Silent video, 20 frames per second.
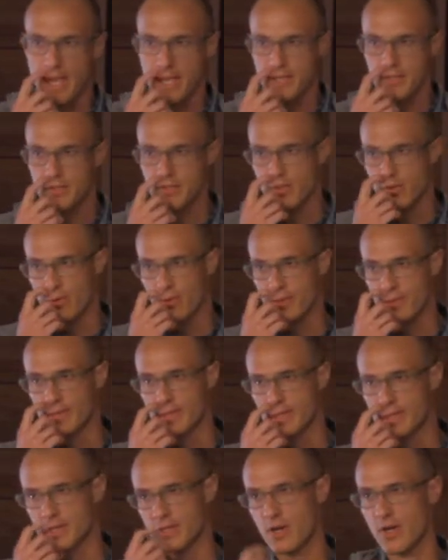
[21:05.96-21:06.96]
So
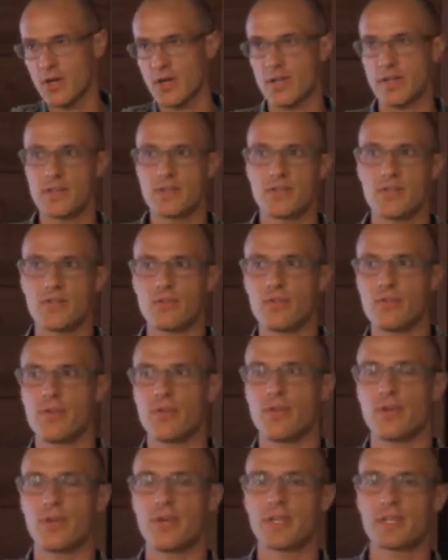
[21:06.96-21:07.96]
he started
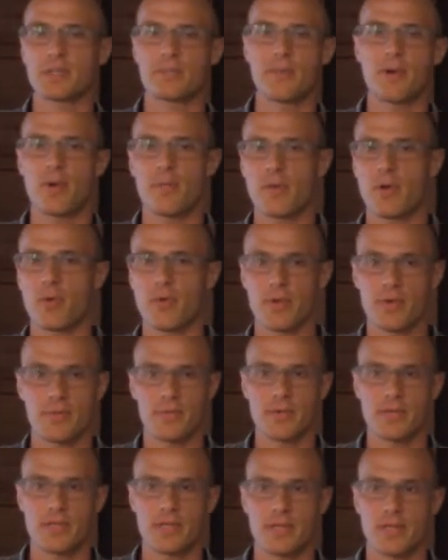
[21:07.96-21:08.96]
to experiment with
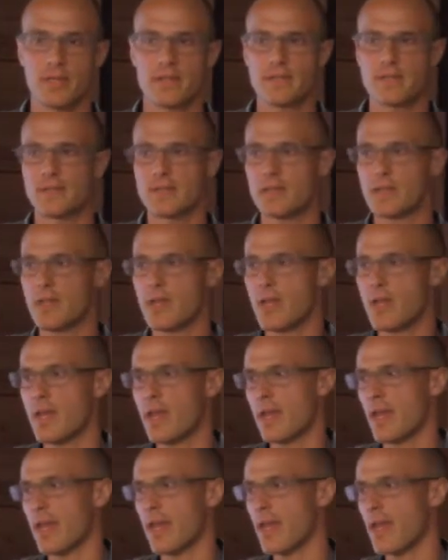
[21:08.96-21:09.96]
routines.
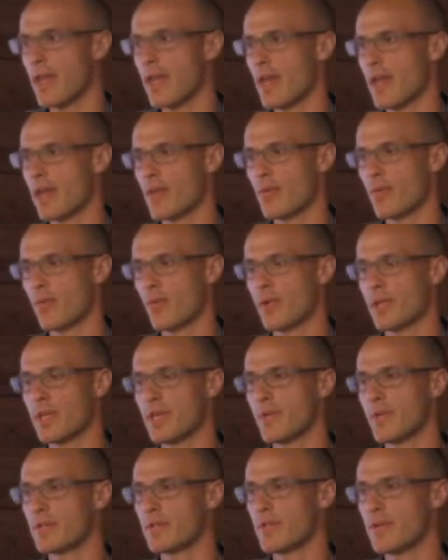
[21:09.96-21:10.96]
And what
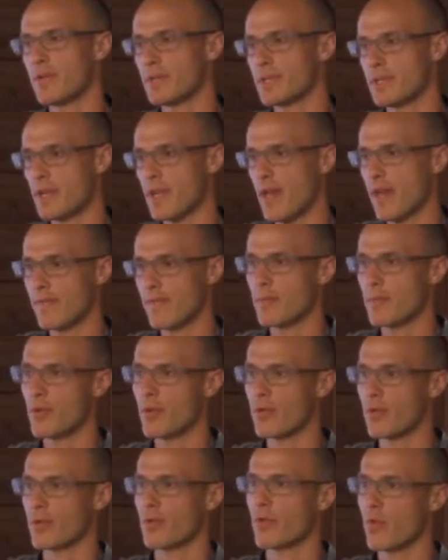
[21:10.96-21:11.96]
he would do is he'd have them
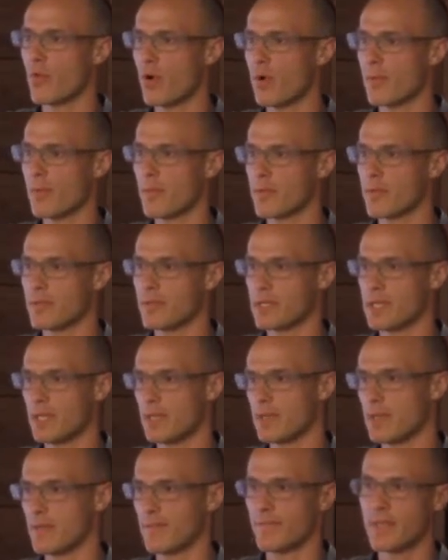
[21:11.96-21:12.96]
go through a warm-up
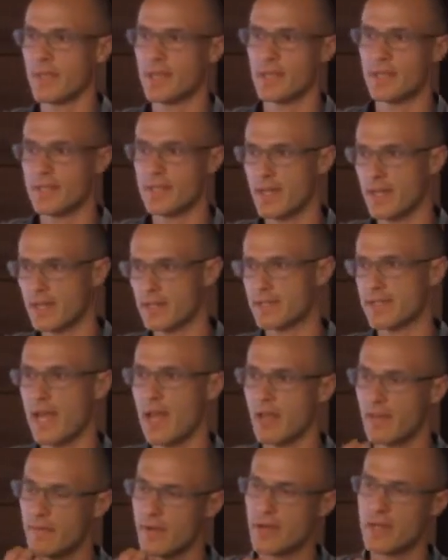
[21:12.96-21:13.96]
routine, and then he'd take a
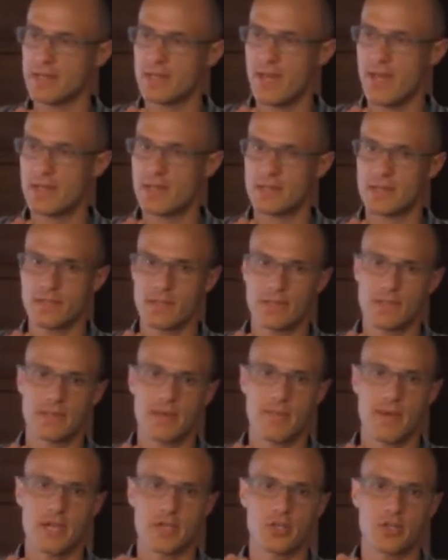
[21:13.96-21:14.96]
salivary test to
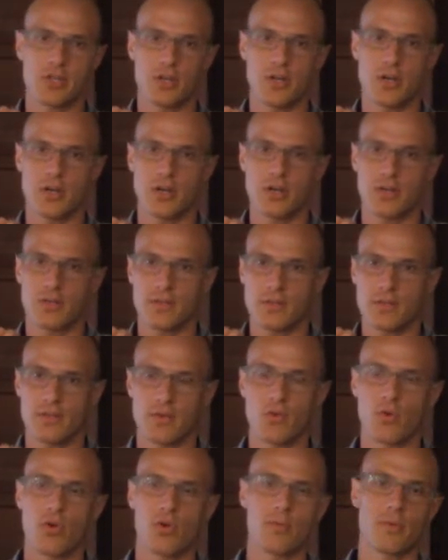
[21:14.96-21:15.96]
measure the
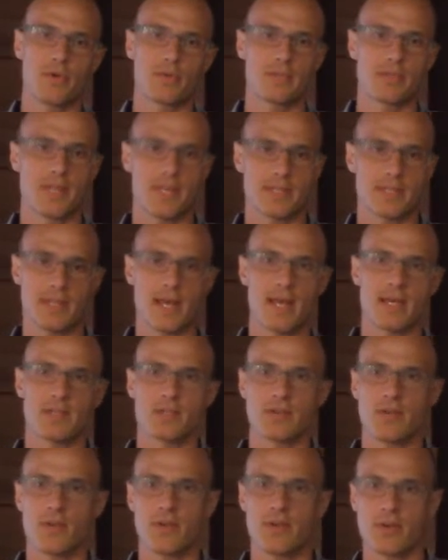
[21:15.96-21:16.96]
hormones
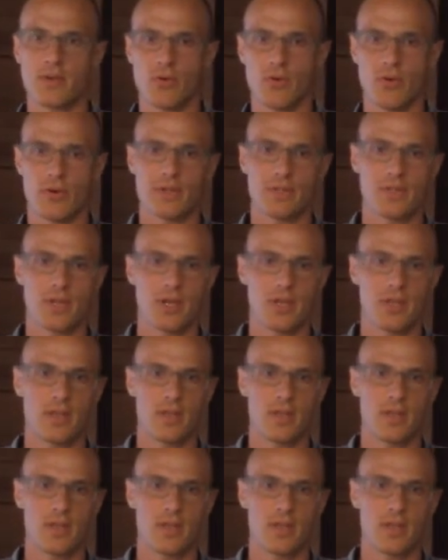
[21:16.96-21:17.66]
testosterone and cortisol.